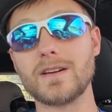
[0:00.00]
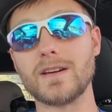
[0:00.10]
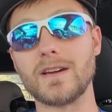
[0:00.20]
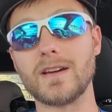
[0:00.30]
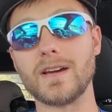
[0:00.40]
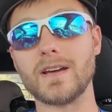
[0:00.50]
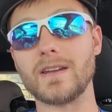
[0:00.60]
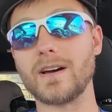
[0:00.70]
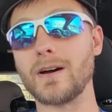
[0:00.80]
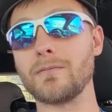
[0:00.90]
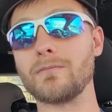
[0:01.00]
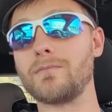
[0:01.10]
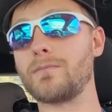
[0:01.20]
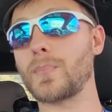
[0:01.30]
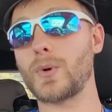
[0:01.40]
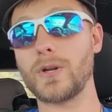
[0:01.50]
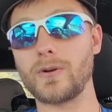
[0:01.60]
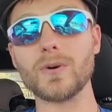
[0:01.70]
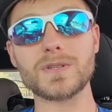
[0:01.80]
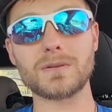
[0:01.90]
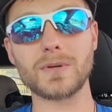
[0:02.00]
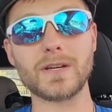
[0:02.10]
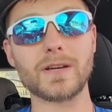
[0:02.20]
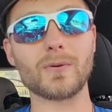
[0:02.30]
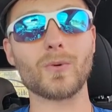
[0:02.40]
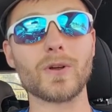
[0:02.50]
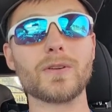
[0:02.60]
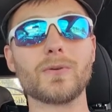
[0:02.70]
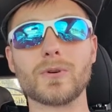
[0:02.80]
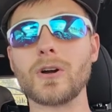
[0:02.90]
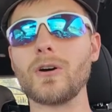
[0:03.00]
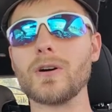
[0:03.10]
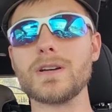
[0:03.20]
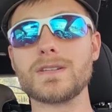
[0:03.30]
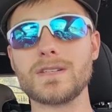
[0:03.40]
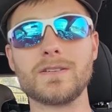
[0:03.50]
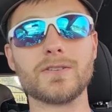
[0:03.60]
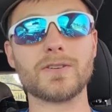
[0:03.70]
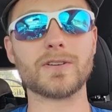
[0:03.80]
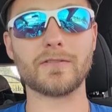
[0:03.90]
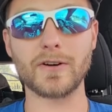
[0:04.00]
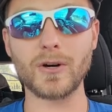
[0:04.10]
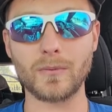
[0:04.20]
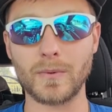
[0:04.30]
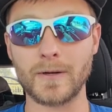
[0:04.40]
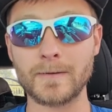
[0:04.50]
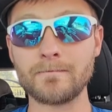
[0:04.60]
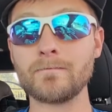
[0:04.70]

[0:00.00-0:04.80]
and I'm pretty close to being what you would call a senior developer.